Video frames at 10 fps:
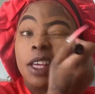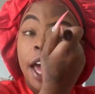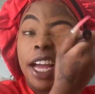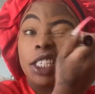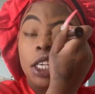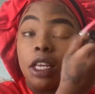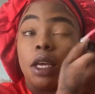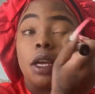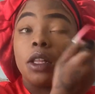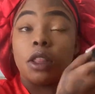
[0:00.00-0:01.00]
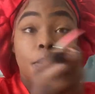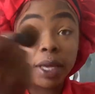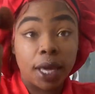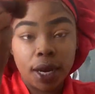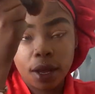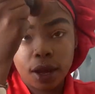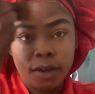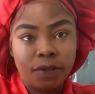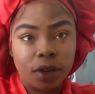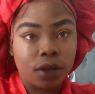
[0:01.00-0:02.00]
actually the beginning
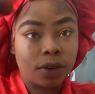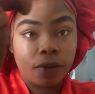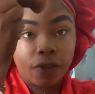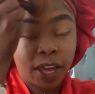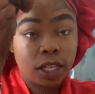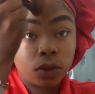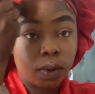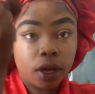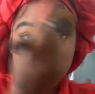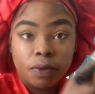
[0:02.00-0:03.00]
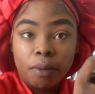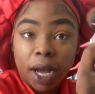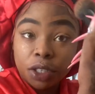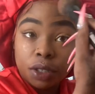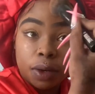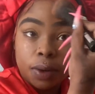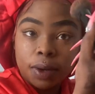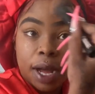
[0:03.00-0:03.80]
of phase 1 of my stroke.